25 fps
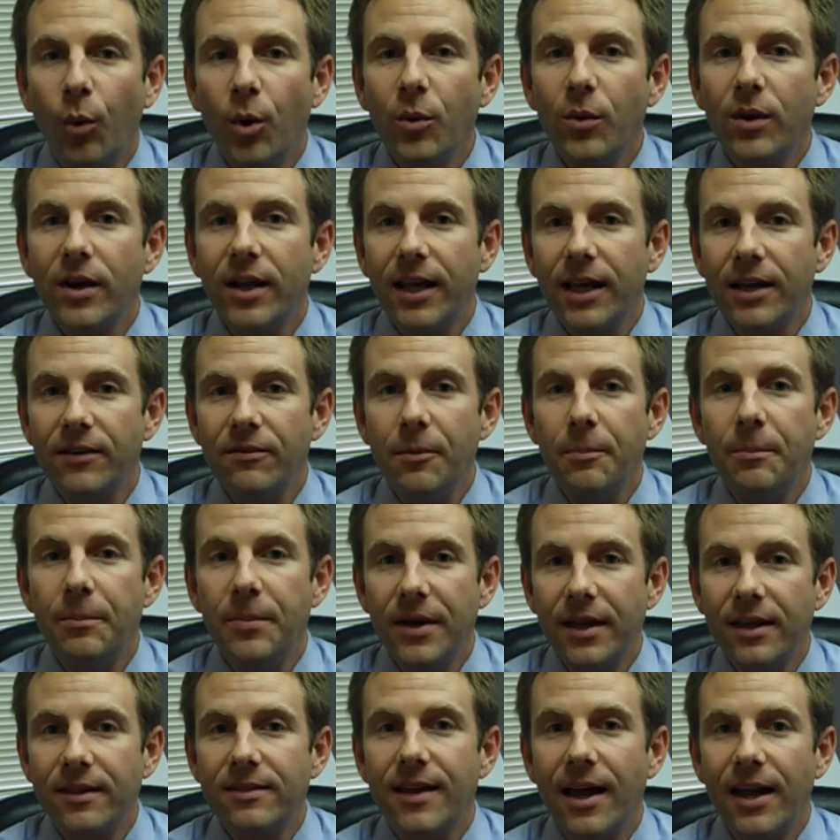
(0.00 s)
We want to give a
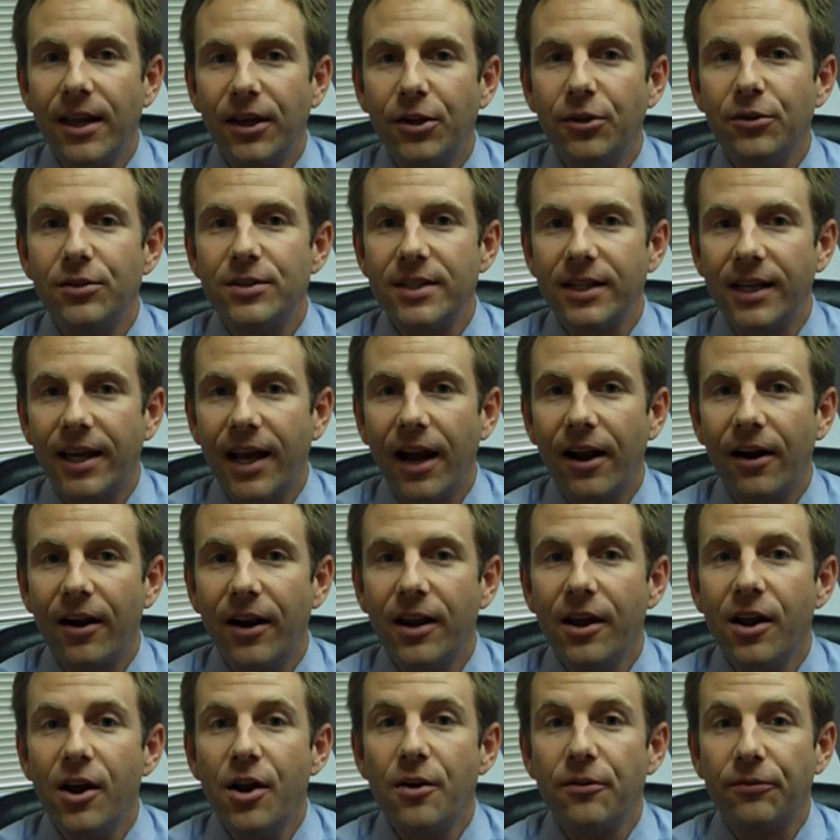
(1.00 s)
big thank you to
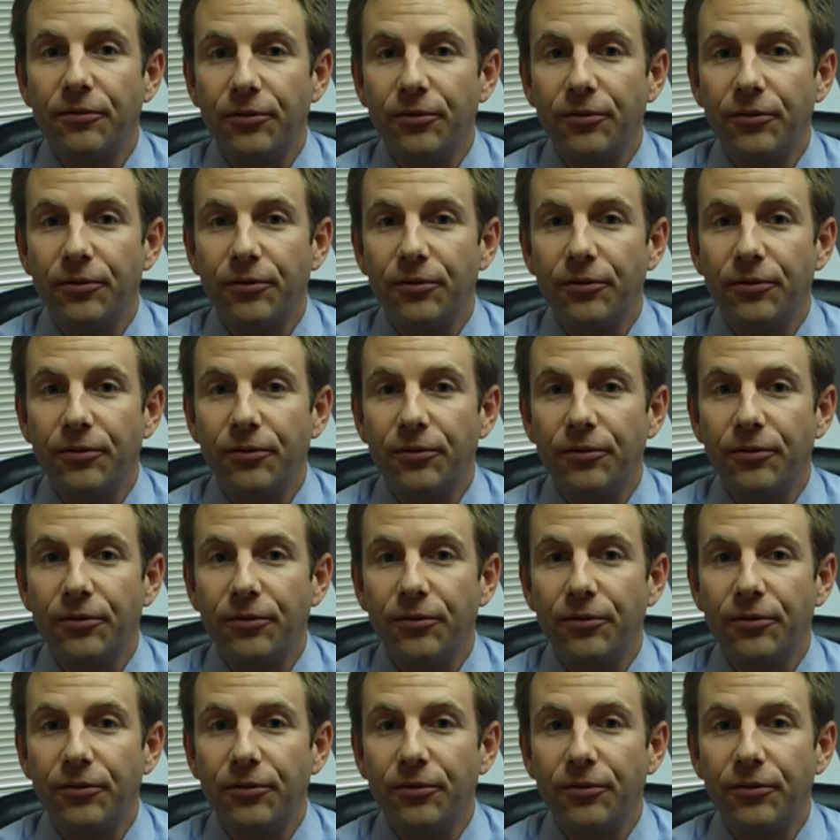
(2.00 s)
Gary